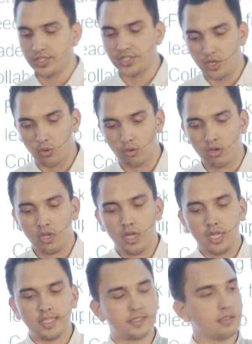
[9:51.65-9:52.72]
So
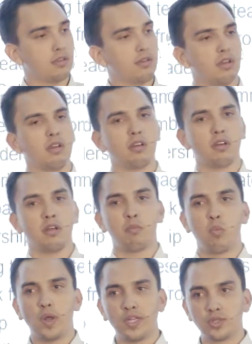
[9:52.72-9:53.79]
it's
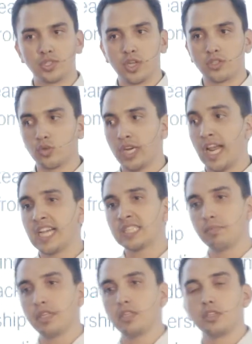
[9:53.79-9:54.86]
when you start already
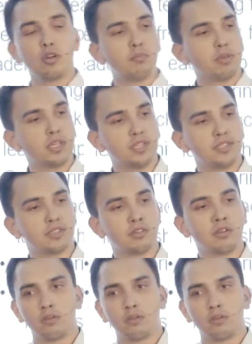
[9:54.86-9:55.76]
explaining your employees